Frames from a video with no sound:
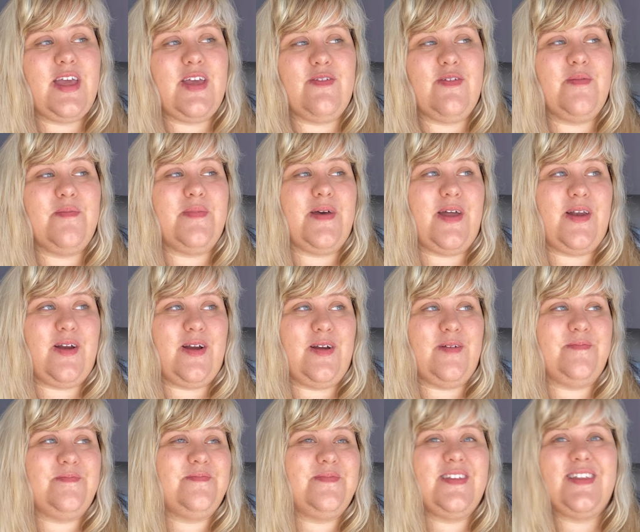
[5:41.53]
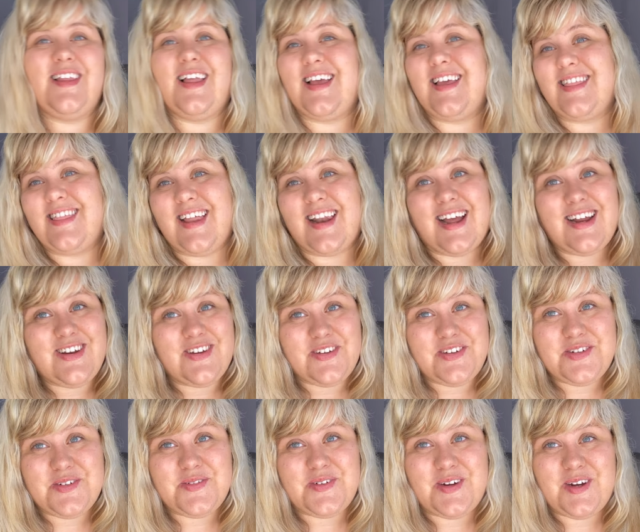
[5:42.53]
Even better. Like, then I don't have
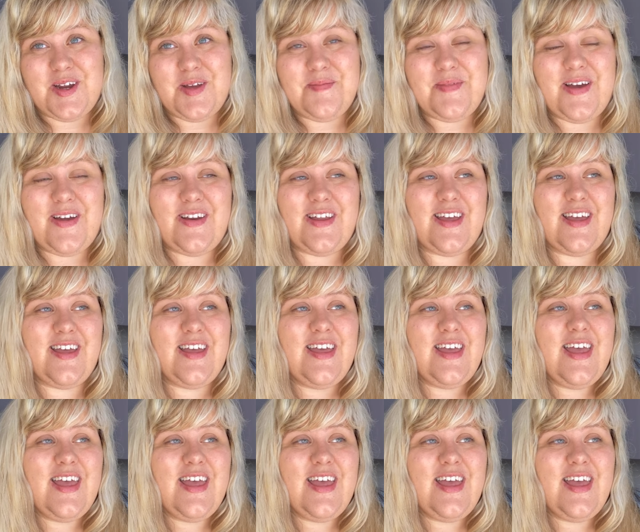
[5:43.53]
to worry about it.